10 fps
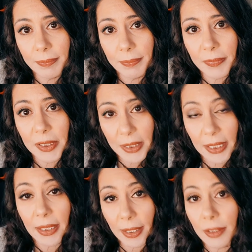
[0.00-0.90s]
to
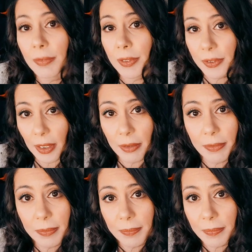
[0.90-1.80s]
take care of ourselves.
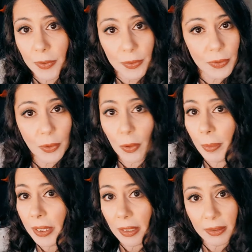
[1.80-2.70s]
There's
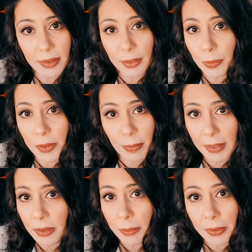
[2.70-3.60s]
nobody else that's
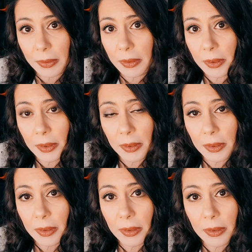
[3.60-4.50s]
responsible
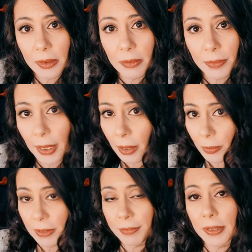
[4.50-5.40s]
for how
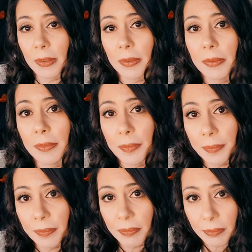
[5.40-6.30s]
we feel
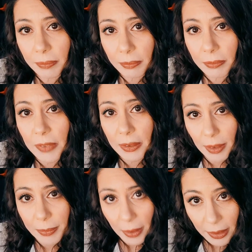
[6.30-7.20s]

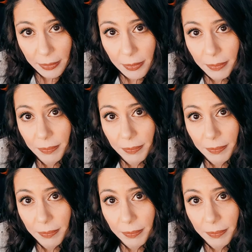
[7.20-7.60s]
except us.